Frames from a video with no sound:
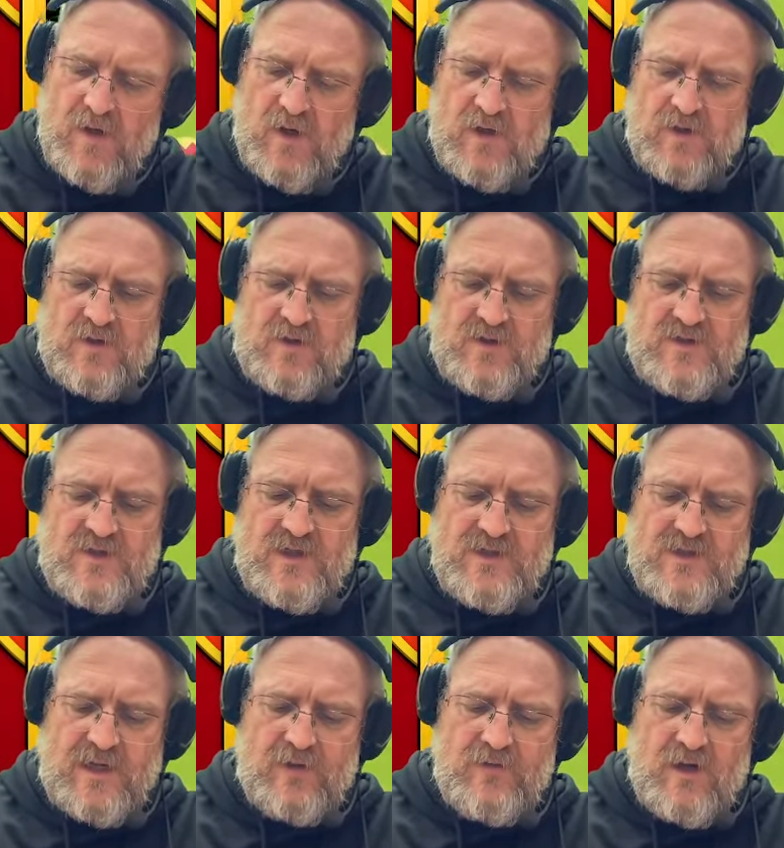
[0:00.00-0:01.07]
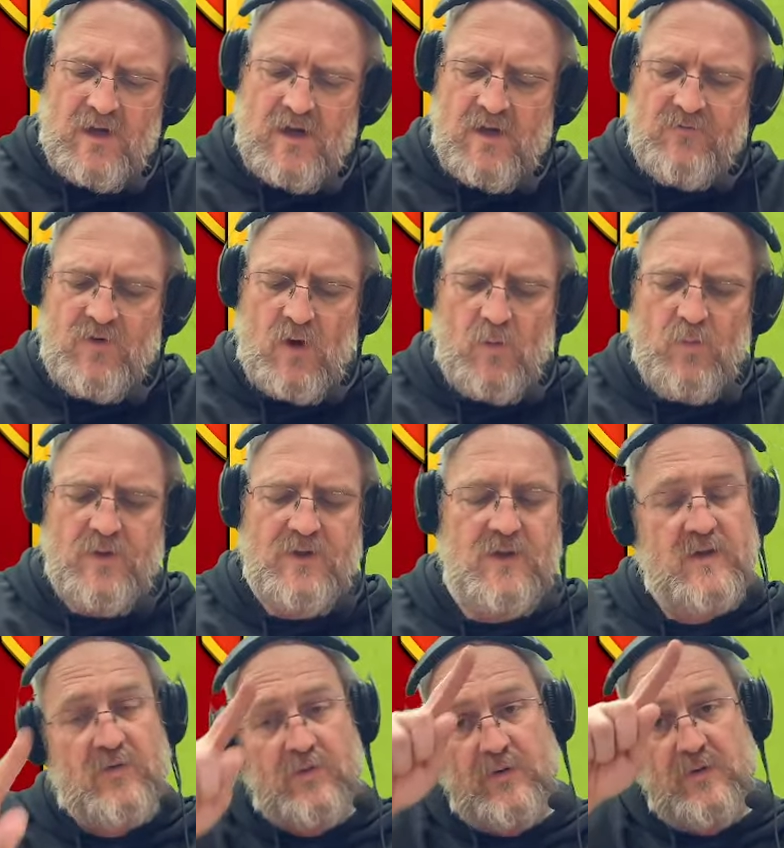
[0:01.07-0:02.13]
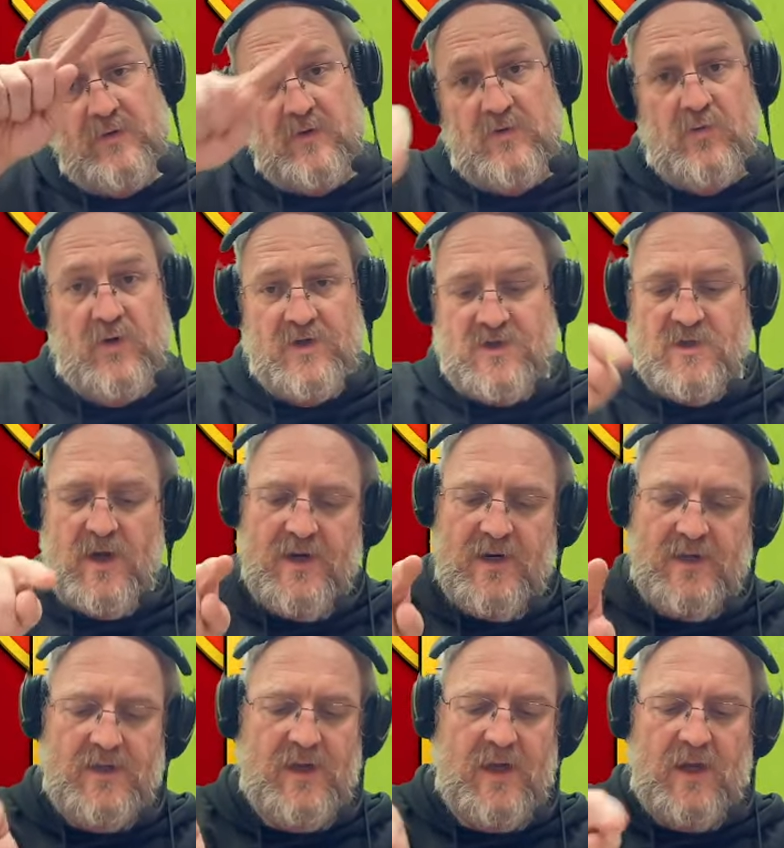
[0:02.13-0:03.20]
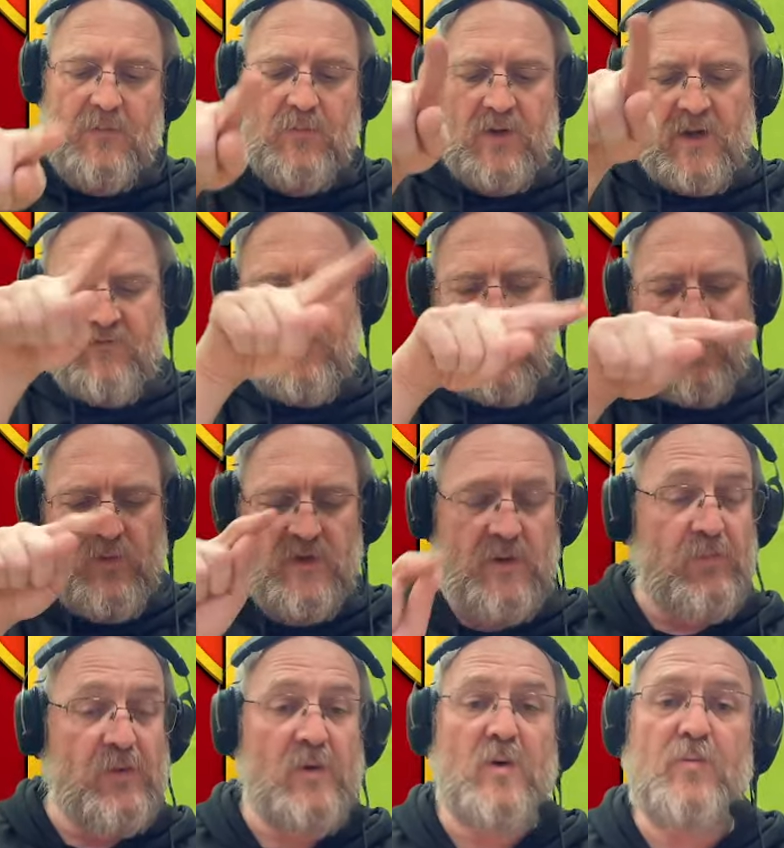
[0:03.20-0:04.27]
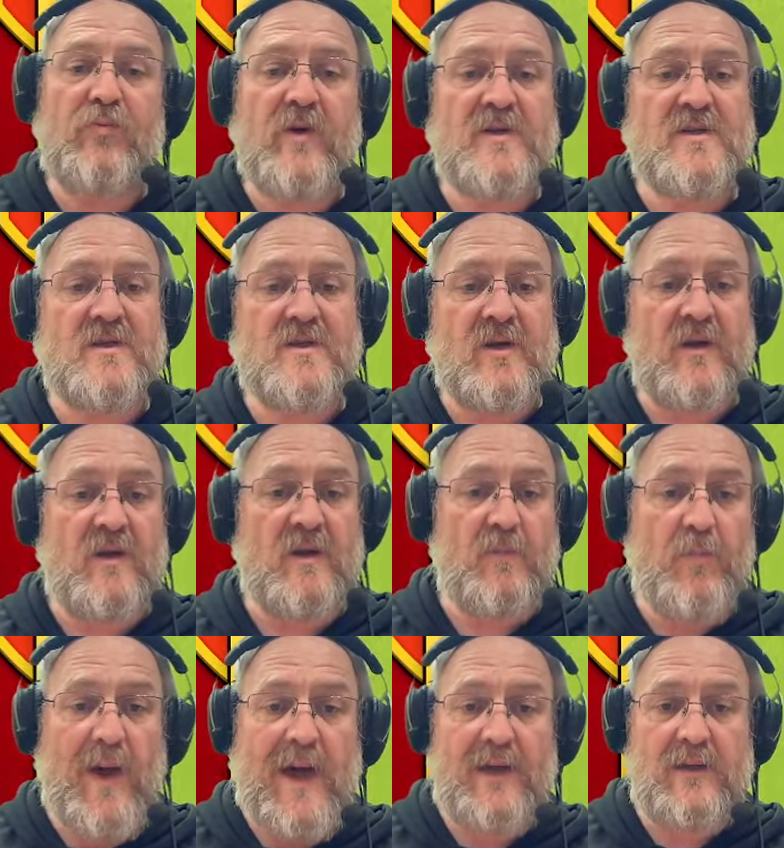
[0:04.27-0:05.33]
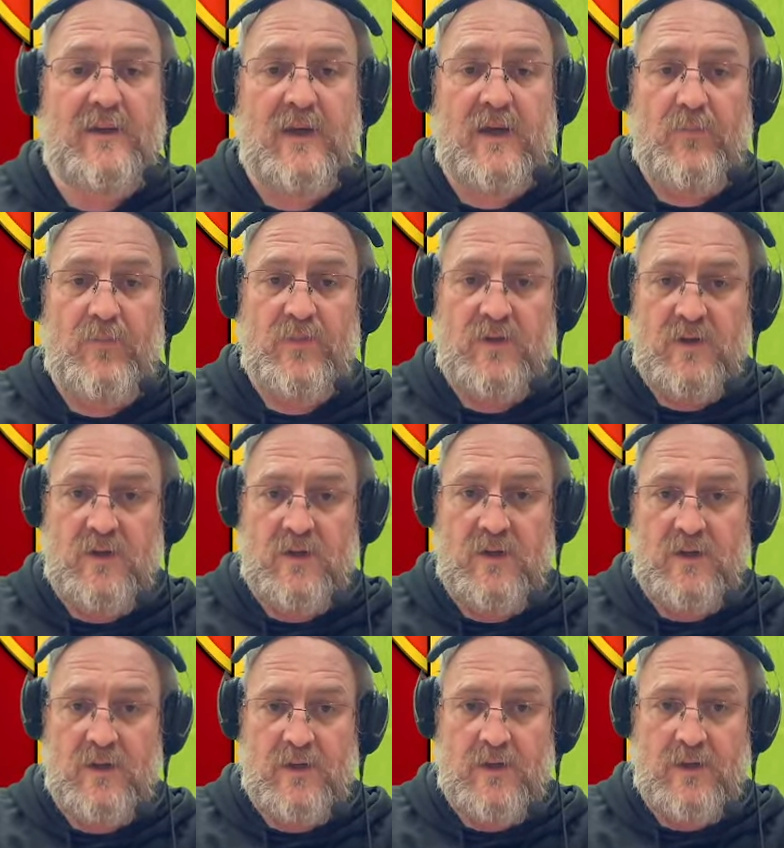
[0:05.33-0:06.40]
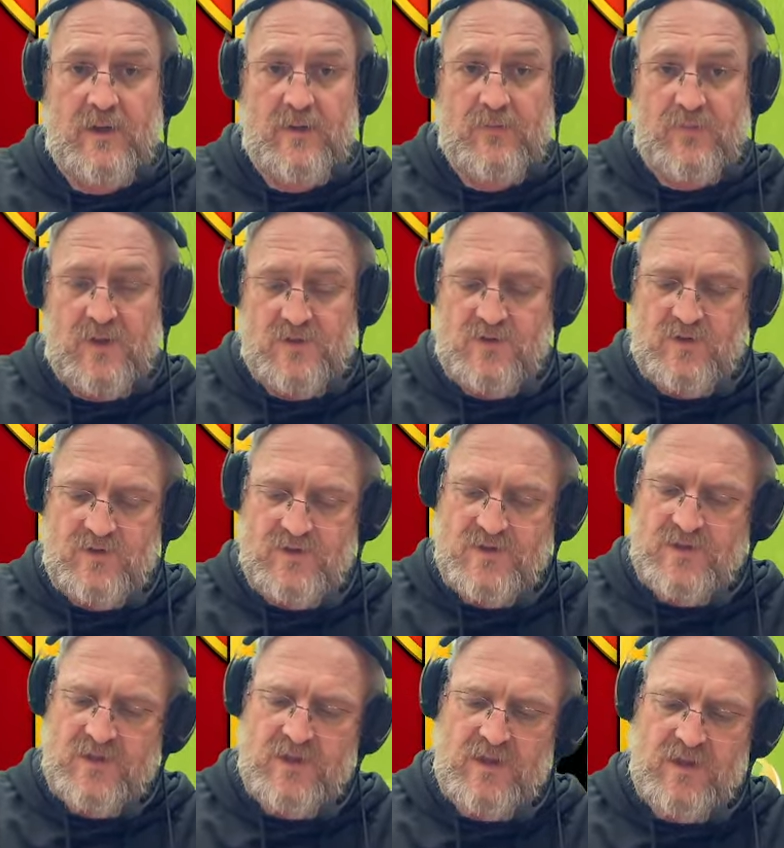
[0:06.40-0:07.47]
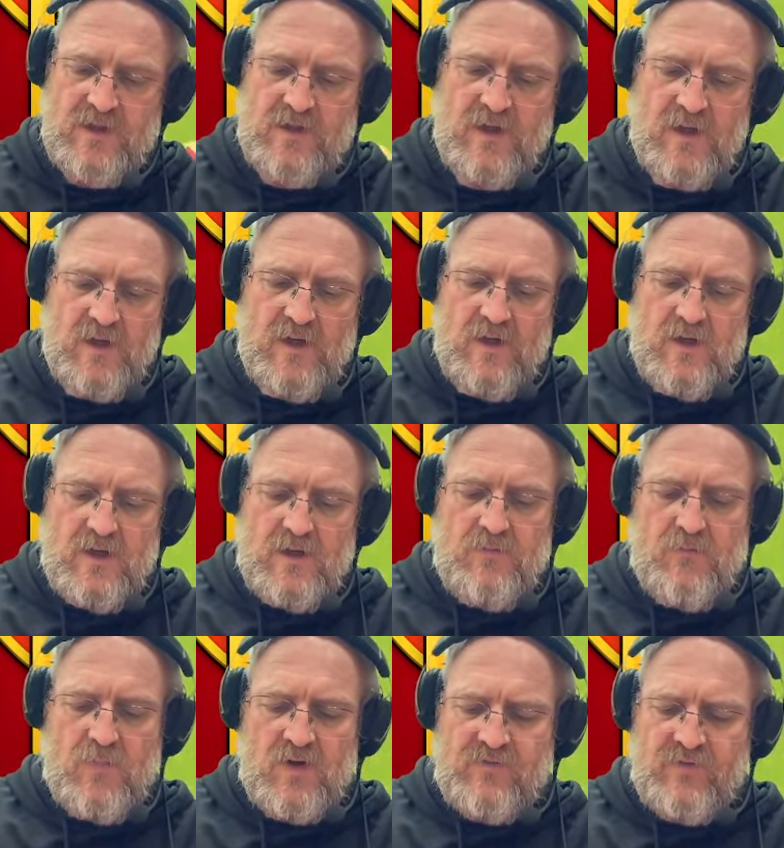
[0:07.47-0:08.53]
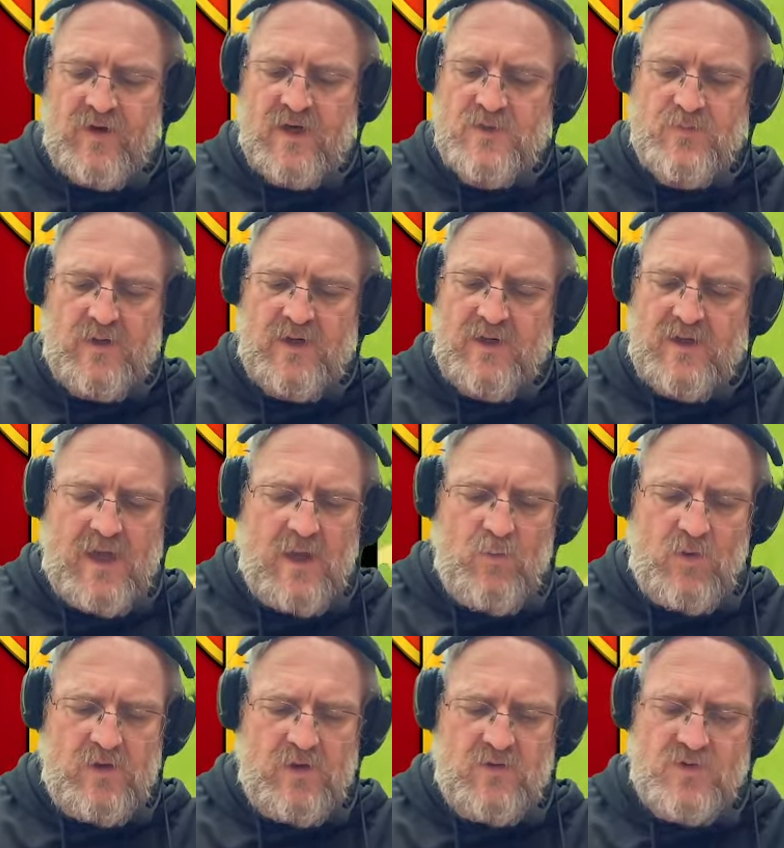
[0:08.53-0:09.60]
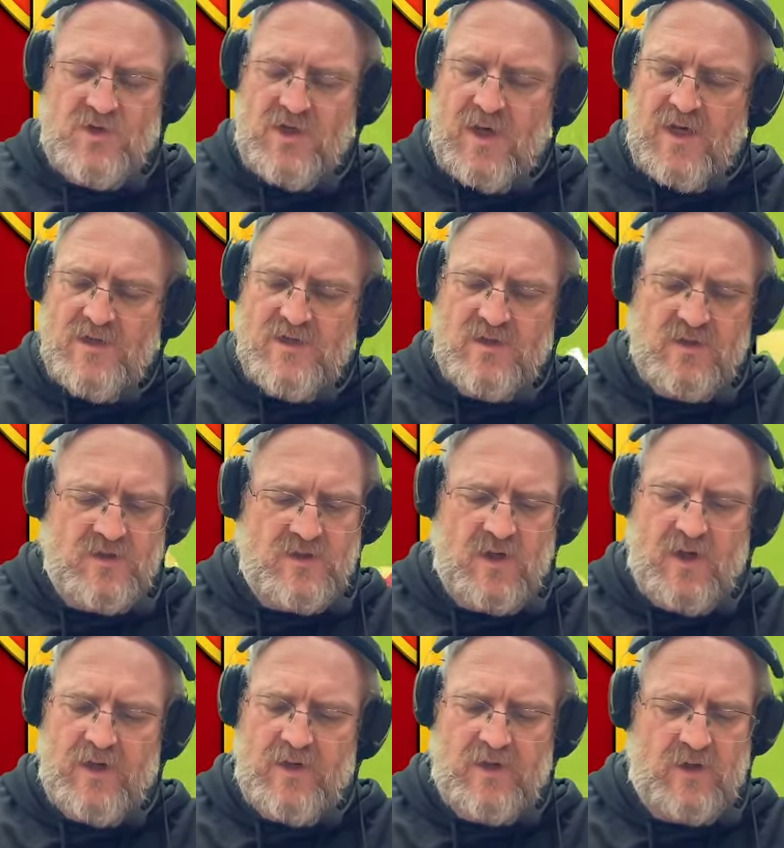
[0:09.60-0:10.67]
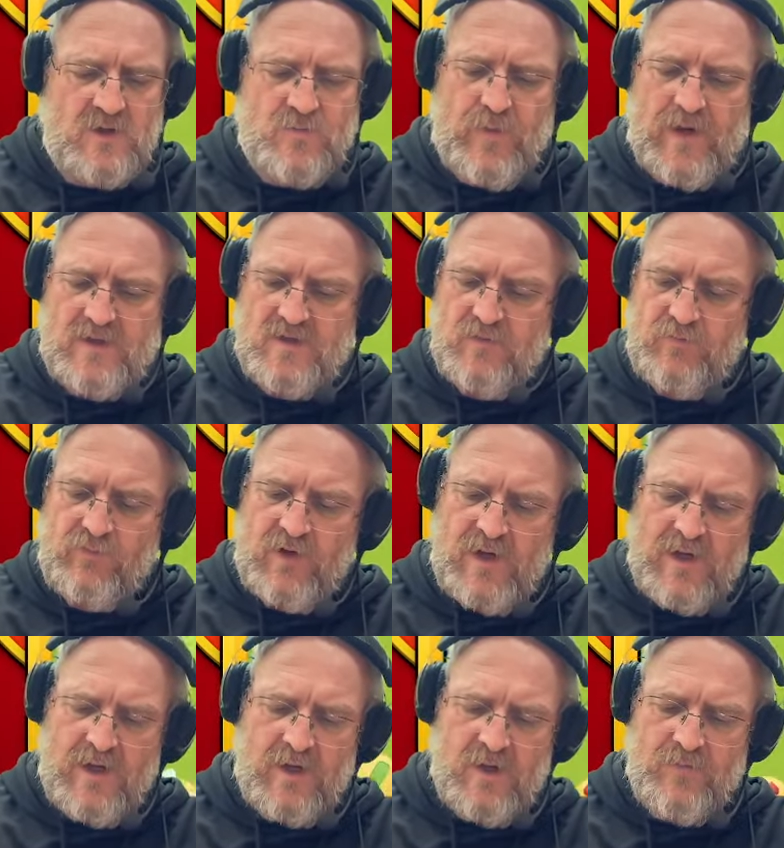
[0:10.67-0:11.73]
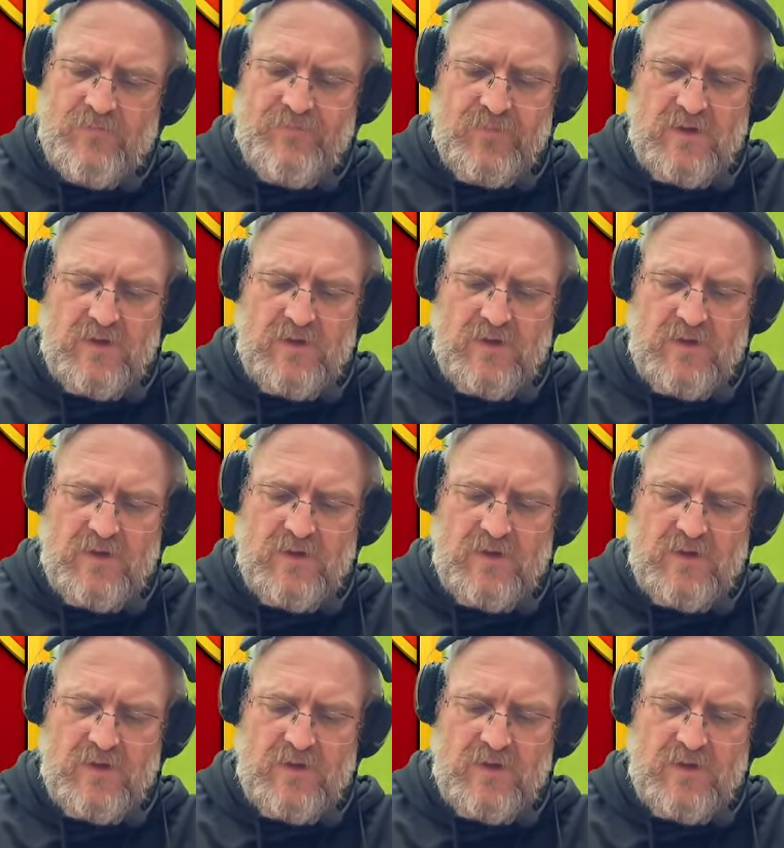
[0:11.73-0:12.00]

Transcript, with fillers: you can see down there I've gone with the cross sign again, but I've gone with the blue presence on the back there. As you can see, modifies. But again, when you change the design, it goes back to brown.